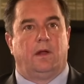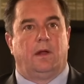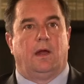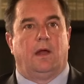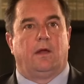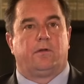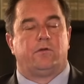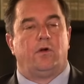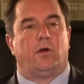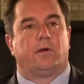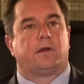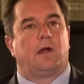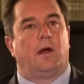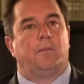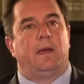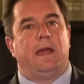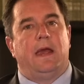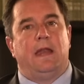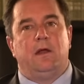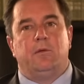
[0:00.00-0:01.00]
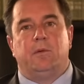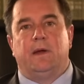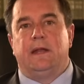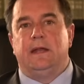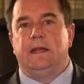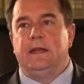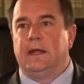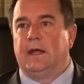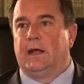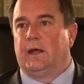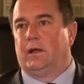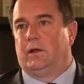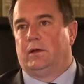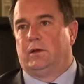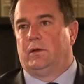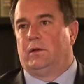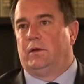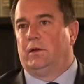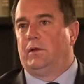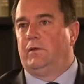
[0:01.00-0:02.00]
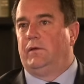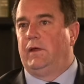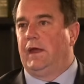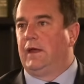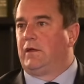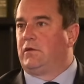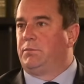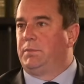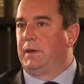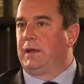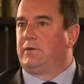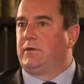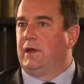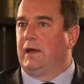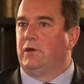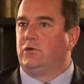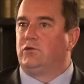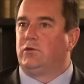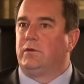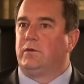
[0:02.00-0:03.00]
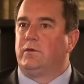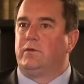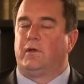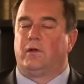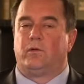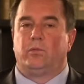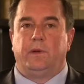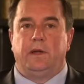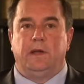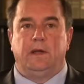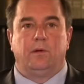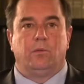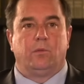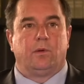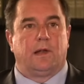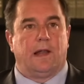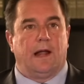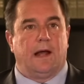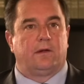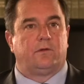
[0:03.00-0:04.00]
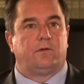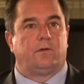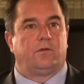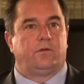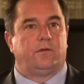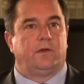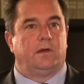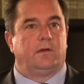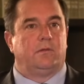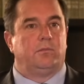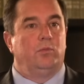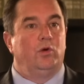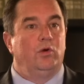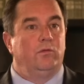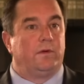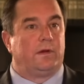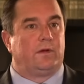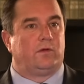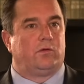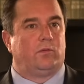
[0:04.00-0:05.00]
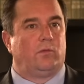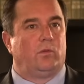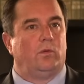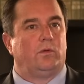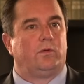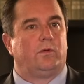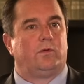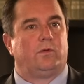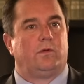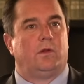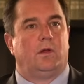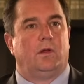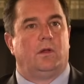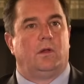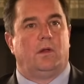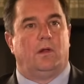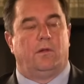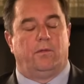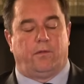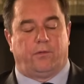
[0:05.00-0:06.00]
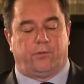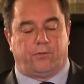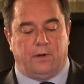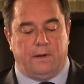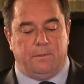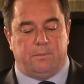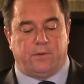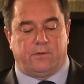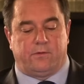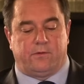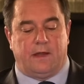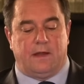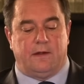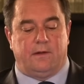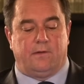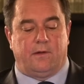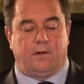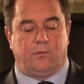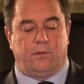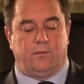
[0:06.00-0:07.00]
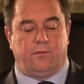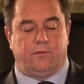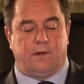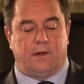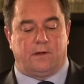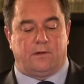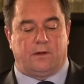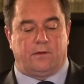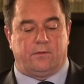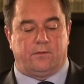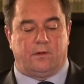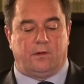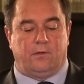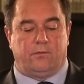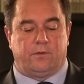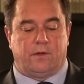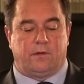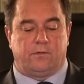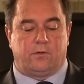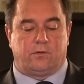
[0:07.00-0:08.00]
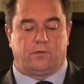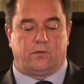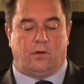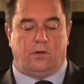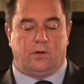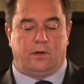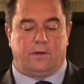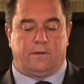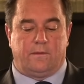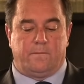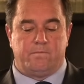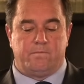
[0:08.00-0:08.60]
has not come anywhere near the expectations that we would like to see it moving towards, the 3% that we've set ourselves as a target.